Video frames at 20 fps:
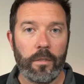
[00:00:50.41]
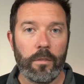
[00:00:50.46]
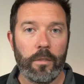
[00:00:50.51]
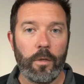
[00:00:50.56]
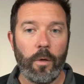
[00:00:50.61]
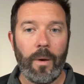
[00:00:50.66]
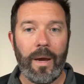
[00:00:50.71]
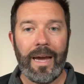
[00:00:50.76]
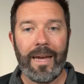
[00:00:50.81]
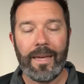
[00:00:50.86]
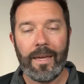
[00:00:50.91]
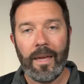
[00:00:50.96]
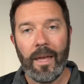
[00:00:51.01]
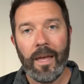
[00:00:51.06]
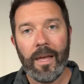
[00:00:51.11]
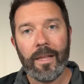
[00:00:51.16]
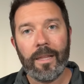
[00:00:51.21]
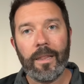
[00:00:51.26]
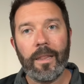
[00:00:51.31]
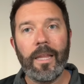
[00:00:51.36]
So I
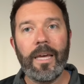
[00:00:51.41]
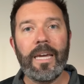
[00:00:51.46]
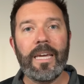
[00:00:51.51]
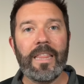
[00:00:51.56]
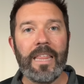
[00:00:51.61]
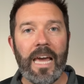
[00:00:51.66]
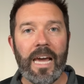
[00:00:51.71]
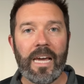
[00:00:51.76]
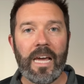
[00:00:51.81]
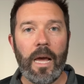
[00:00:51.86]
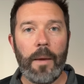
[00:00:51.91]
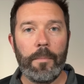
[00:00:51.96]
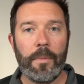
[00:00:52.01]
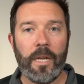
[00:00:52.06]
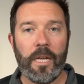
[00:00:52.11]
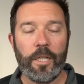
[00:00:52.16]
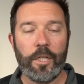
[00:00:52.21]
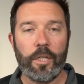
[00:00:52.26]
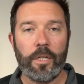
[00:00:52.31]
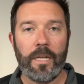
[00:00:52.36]
like that
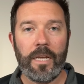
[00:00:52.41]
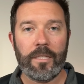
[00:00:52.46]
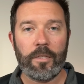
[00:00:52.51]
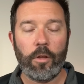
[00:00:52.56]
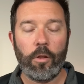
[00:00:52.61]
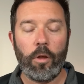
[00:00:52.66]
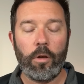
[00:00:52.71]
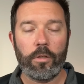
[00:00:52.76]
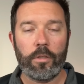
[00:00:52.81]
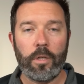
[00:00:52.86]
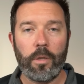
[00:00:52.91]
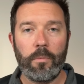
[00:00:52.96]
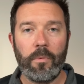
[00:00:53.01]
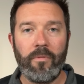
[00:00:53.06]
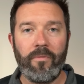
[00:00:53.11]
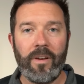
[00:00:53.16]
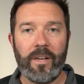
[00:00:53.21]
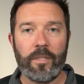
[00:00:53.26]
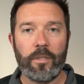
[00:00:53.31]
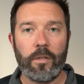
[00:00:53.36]
combination as a long-term
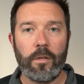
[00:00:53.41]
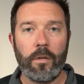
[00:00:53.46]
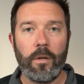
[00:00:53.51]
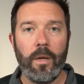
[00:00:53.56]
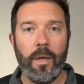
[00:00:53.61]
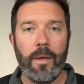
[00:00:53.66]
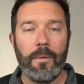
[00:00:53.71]
investor.